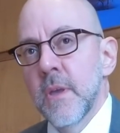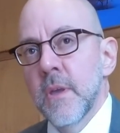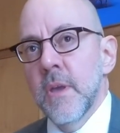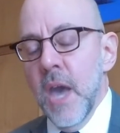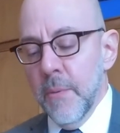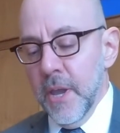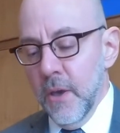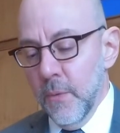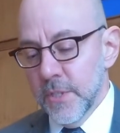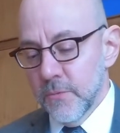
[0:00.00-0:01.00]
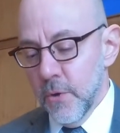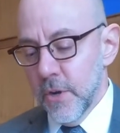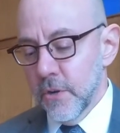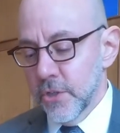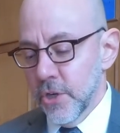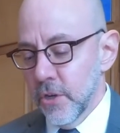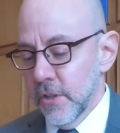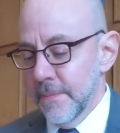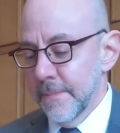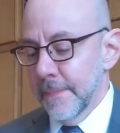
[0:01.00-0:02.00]
Abigail once wrote in her
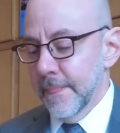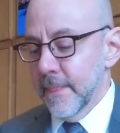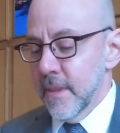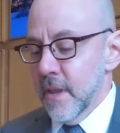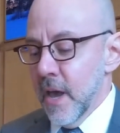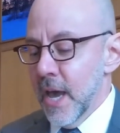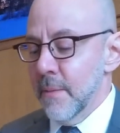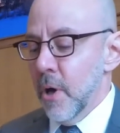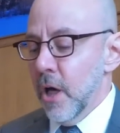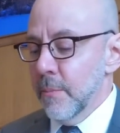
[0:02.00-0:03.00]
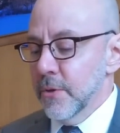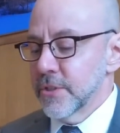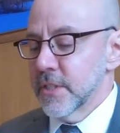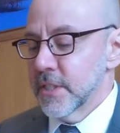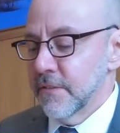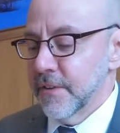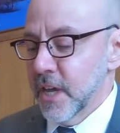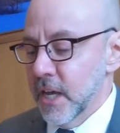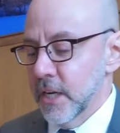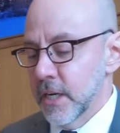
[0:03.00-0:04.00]
journal, "I am almost
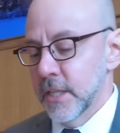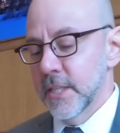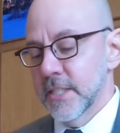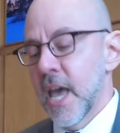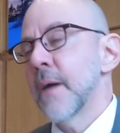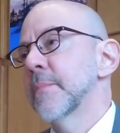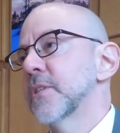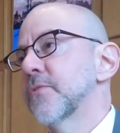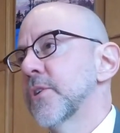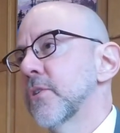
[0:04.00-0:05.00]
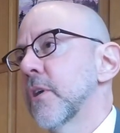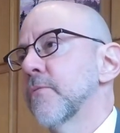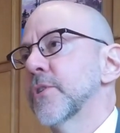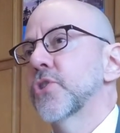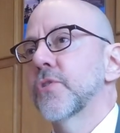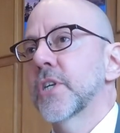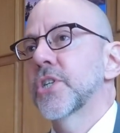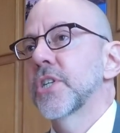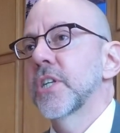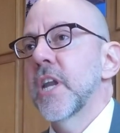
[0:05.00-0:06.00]
suffocated in this atmosphere of
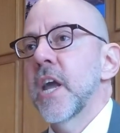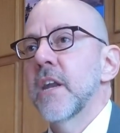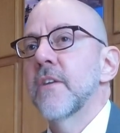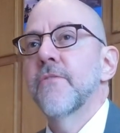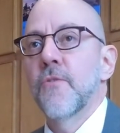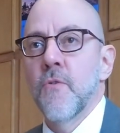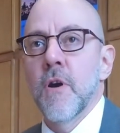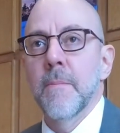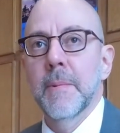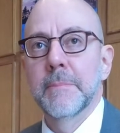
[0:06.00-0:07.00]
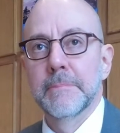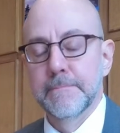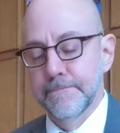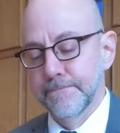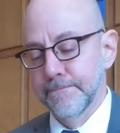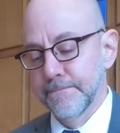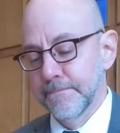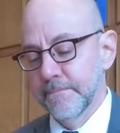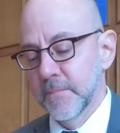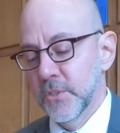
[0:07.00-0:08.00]
restriction and form."
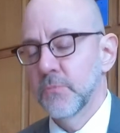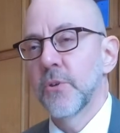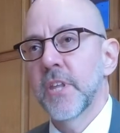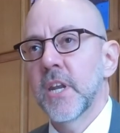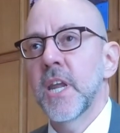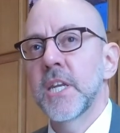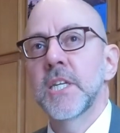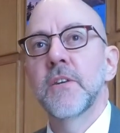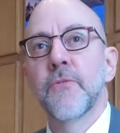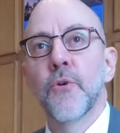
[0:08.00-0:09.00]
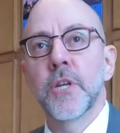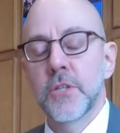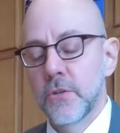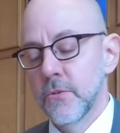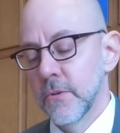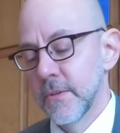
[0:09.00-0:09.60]
She wrote that in 1842.